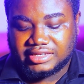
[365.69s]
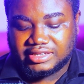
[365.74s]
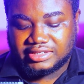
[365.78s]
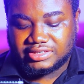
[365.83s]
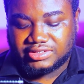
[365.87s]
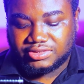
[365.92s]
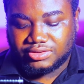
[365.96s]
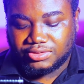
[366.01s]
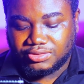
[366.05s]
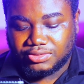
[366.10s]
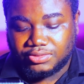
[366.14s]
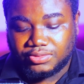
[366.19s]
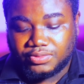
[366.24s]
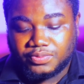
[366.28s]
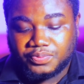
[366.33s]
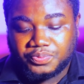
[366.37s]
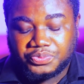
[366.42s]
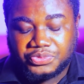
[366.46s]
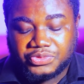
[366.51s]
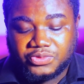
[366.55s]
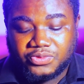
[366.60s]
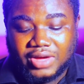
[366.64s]
So
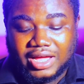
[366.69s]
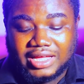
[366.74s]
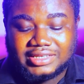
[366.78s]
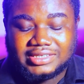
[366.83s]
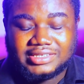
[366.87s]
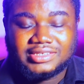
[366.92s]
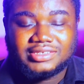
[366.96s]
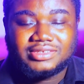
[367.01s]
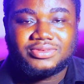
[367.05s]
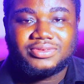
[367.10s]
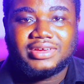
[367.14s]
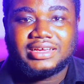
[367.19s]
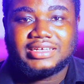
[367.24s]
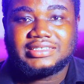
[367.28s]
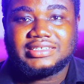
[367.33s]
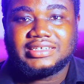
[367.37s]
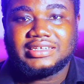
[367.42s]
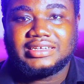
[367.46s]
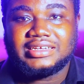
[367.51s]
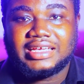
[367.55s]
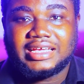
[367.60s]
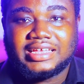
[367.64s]
once it's
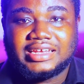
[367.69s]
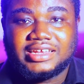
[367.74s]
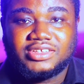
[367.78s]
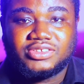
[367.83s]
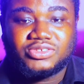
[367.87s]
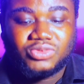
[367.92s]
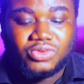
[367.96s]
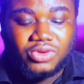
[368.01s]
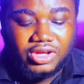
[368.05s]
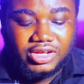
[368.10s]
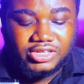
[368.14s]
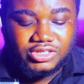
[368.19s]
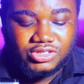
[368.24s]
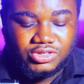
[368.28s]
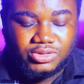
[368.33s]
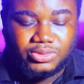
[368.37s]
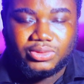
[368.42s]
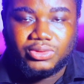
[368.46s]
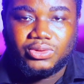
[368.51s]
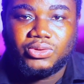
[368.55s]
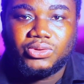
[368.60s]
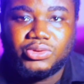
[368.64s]
creating, it is going to
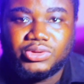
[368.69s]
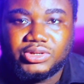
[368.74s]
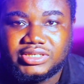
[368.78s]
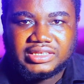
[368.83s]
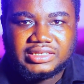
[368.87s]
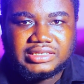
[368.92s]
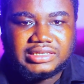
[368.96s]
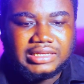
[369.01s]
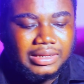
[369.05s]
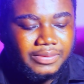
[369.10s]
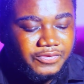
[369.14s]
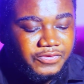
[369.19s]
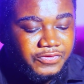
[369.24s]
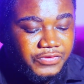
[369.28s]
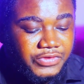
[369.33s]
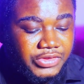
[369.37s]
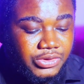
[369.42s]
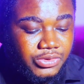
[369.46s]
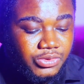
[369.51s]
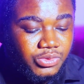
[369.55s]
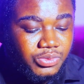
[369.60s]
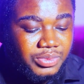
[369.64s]
load some
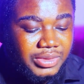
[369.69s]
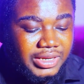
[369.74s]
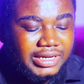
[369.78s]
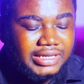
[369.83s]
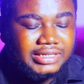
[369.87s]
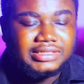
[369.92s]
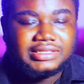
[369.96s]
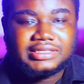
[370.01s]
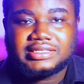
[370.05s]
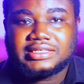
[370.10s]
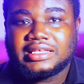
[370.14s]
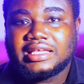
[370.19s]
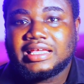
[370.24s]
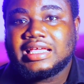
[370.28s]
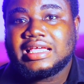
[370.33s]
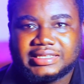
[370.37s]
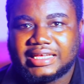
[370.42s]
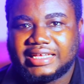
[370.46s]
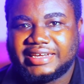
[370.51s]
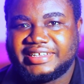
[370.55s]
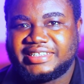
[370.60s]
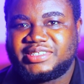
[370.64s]
few minutes,
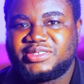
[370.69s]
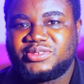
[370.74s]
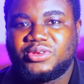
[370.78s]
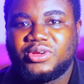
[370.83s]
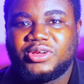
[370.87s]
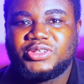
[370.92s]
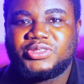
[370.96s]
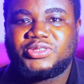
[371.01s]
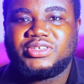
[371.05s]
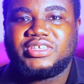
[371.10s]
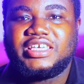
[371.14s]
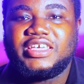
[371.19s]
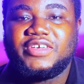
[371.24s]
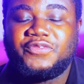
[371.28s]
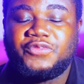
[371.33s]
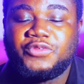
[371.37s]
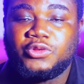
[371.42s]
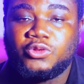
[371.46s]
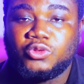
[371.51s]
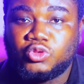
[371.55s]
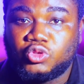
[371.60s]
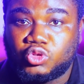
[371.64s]
and it's going to give
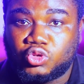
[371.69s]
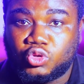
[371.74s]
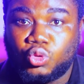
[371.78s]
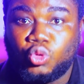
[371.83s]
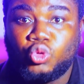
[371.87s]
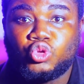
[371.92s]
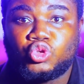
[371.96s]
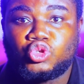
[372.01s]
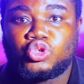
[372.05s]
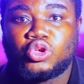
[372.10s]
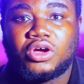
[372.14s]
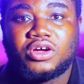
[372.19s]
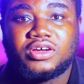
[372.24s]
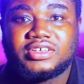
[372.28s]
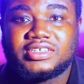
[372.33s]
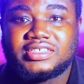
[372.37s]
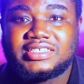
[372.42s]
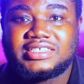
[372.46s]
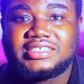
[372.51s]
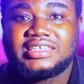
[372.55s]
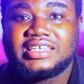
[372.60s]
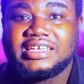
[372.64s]
you 2
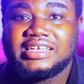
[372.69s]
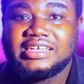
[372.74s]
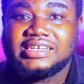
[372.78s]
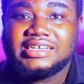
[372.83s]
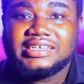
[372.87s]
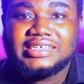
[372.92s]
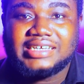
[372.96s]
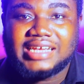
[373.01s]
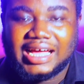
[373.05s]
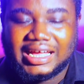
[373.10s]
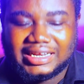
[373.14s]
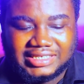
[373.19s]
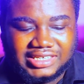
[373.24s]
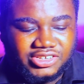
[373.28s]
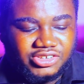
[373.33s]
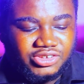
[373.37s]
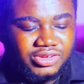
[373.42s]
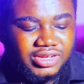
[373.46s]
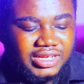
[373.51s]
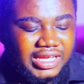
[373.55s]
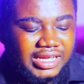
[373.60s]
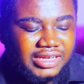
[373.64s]
songs that
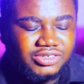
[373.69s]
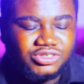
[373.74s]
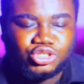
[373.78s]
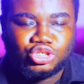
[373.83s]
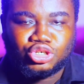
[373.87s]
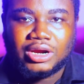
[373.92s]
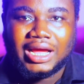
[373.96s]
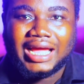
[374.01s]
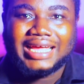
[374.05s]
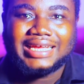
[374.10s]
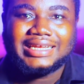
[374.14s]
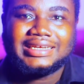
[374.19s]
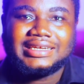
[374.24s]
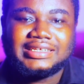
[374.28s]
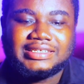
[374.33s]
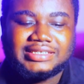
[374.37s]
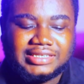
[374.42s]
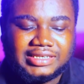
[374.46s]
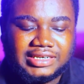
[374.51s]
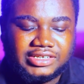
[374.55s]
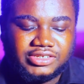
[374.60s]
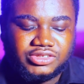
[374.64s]
you can try
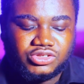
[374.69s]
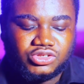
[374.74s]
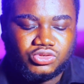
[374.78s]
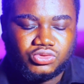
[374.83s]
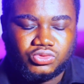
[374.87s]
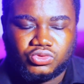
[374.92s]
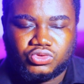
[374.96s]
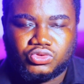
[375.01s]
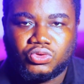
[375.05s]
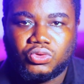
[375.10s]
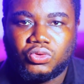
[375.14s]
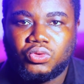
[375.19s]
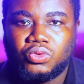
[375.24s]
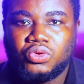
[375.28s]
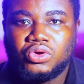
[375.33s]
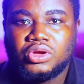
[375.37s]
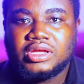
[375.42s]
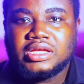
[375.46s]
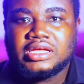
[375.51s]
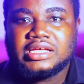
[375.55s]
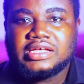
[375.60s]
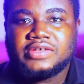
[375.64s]
listening to. So
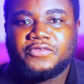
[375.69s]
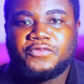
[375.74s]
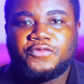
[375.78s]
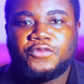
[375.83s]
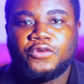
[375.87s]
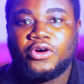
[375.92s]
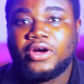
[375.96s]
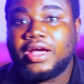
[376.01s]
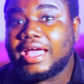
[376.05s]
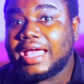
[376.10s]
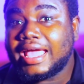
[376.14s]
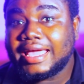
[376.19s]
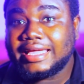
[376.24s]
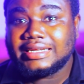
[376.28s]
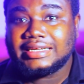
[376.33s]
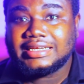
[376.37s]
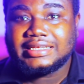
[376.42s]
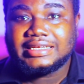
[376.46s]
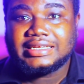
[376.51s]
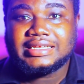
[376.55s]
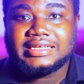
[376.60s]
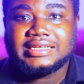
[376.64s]
for
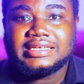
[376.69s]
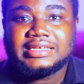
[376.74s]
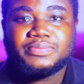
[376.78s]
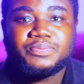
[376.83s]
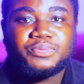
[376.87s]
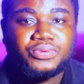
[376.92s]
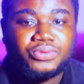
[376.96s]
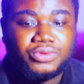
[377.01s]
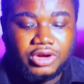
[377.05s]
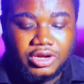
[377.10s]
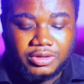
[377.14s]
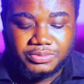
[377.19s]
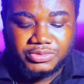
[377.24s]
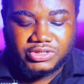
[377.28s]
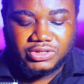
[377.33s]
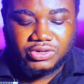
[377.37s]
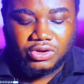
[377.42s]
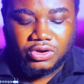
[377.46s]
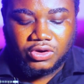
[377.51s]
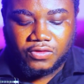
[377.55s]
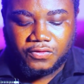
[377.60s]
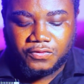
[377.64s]
any prompt,
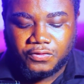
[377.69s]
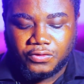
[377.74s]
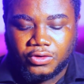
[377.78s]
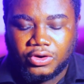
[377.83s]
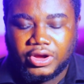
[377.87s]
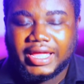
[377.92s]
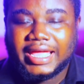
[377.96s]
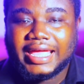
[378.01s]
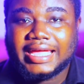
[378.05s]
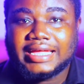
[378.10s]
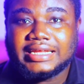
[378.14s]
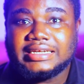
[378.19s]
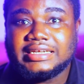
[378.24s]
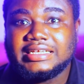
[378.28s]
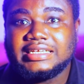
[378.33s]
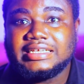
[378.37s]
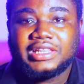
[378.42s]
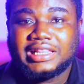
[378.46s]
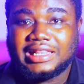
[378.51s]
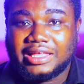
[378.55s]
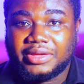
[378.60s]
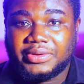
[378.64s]
or for
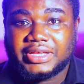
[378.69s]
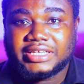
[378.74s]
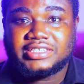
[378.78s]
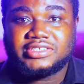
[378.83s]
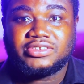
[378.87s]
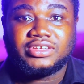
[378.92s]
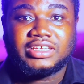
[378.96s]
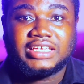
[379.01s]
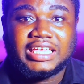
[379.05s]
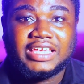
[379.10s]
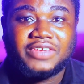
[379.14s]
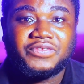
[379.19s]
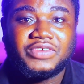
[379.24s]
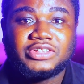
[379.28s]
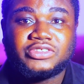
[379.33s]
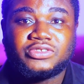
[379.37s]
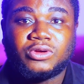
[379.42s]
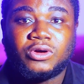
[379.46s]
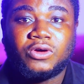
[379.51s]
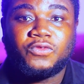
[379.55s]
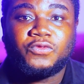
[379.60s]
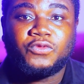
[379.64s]
any lyrics you give
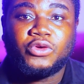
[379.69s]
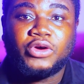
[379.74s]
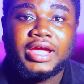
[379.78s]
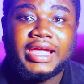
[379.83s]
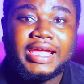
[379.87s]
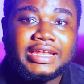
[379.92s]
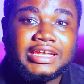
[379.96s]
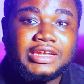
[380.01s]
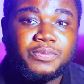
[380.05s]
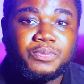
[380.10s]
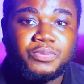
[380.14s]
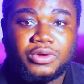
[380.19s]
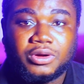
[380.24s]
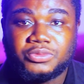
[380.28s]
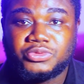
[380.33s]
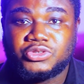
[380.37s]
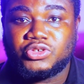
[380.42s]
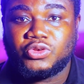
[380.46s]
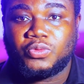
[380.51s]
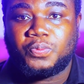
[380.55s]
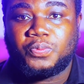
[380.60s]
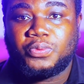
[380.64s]
it, or for any
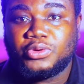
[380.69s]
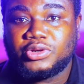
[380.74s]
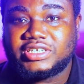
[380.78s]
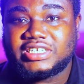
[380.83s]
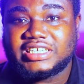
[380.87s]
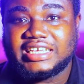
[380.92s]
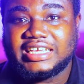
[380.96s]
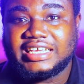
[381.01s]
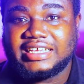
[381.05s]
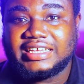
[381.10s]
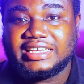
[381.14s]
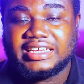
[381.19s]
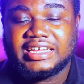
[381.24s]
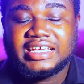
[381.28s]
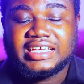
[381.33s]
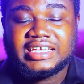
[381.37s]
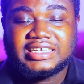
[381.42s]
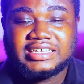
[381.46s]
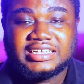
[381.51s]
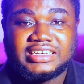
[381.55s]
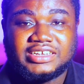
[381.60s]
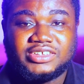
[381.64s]
prompt you put in,
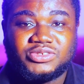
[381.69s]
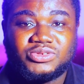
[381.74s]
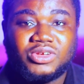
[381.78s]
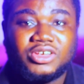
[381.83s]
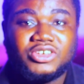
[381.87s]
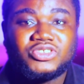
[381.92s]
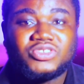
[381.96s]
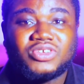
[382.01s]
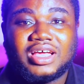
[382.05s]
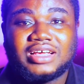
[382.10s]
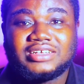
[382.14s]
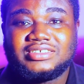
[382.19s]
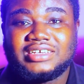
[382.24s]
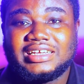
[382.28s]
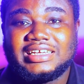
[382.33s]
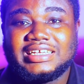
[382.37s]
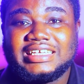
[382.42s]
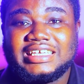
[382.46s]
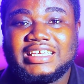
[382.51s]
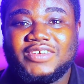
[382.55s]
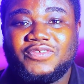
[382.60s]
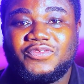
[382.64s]
it is going to
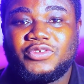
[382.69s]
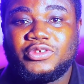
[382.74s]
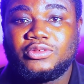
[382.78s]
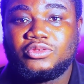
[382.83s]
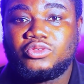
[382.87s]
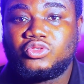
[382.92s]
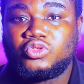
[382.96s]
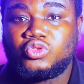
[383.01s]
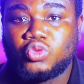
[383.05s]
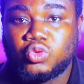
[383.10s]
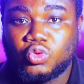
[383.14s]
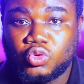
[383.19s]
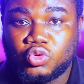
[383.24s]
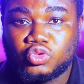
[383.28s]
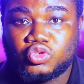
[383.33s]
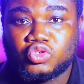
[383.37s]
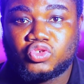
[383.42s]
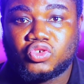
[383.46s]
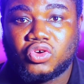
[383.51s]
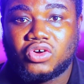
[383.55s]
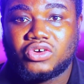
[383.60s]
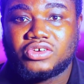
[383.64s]
actually give you 2
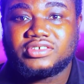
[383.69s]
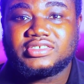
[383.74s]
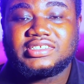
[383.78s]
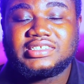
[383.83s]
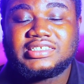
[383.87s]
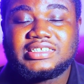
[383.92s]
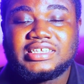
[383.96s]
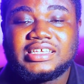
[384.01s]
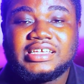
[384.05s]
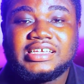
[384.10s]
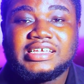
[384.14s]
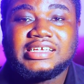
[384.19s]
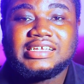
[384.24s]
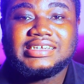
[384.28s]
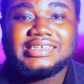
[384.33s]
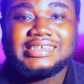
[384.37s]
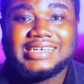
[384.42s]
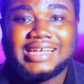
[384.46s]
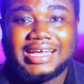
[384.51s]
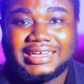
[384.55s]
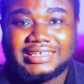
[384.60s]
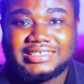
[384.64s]
songs
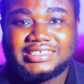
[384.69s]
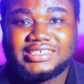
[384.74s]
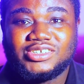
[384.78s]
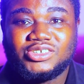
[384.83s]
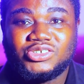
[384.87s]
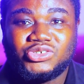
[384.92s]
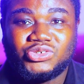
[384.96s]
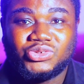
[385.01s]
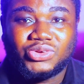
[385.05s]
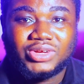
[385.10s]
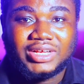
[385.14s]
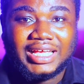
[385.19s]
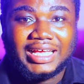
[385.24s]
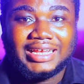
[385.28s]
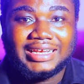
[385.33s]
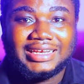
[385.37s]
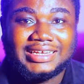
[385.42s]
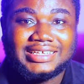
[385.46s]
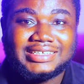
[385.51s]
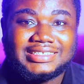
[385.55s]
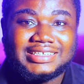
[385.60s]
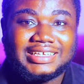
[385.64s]
that you
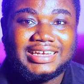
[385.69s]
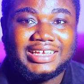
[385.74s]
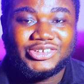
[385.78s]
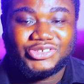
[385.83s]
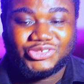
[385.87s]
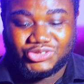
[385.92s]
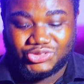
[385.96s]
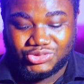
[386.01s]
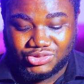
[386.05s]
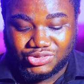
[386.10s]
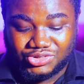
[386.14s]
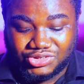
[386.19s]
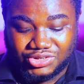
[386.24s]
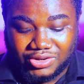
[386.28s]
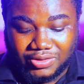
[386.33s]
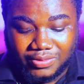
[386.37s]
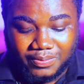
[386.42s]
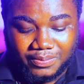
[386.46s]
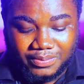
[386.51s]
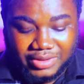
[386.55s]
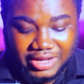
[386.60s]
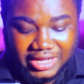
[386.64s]
can listen and choose
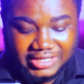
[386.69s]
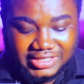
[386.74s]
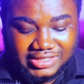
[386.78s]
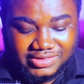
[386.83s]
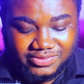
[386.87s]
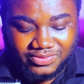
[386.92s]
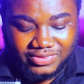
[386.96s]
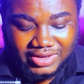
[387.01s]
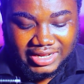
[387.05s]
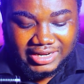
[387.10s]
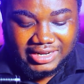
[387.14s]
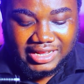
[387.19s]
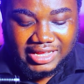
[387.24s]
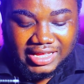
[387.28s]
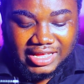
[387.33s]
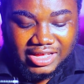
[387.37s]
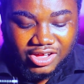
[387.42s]
your best one.